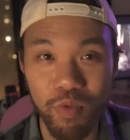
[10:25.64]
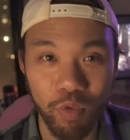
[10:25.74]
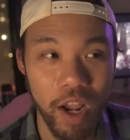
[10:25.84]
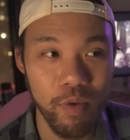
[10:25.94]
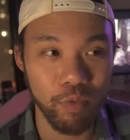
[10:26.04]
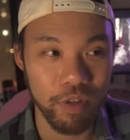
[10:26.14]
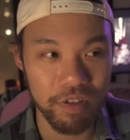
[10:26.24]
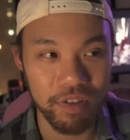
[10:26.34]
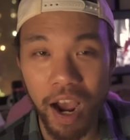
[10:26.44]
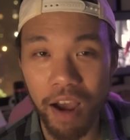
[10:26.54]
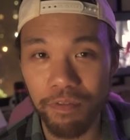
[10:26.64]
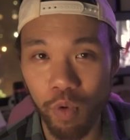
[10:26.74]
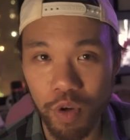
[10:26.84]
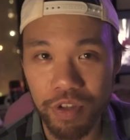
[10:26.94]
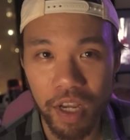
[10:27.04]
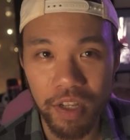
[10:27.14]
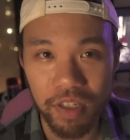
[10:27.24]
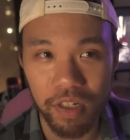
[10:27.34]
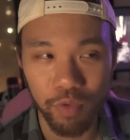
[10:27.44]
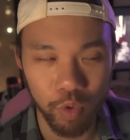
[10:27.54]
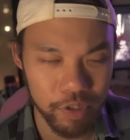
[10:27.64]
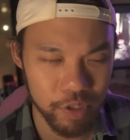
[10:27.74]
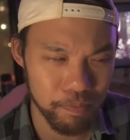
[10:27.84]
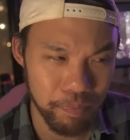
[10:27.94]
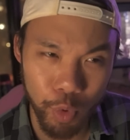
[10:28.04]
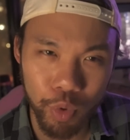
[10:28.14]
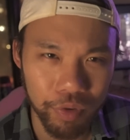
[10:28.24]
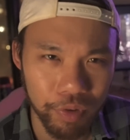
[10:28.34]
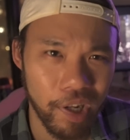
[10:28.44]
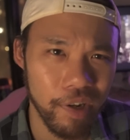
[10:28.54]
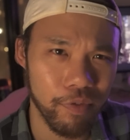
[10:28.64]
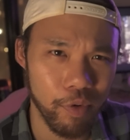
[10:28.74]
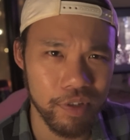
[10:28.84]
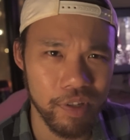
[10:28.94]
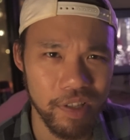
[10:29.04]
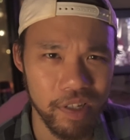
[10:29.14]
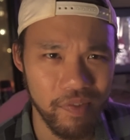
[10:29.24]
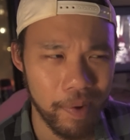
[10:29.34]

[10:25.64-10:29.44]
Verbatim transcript: Wren was not force sensitive, or just borderline force sensitive. I